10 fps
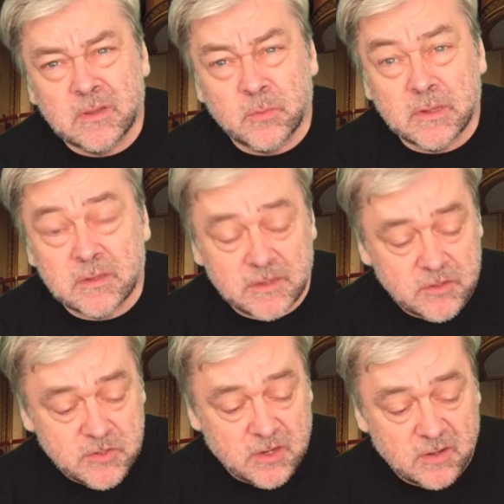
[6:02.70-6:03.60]
wheel and you
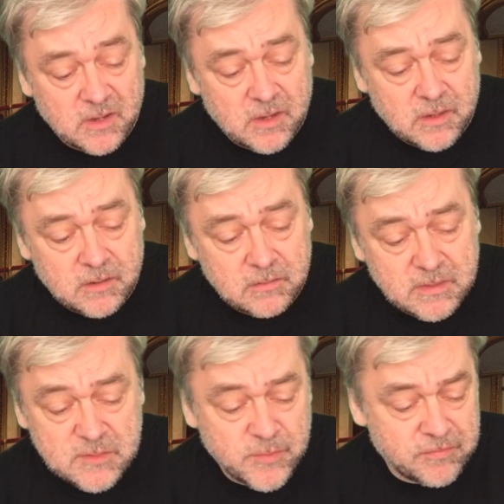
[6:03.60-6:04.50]
just go, oh,
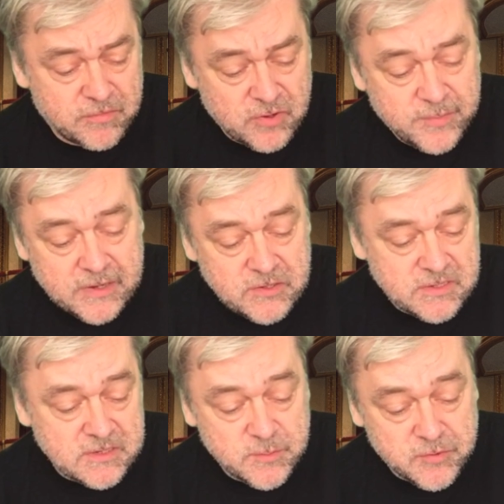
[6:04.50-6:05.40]
there's my 3 majors,
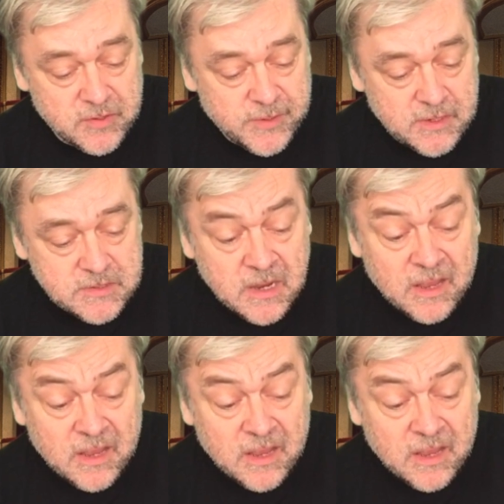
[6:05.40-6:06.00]
there's my 3 minors,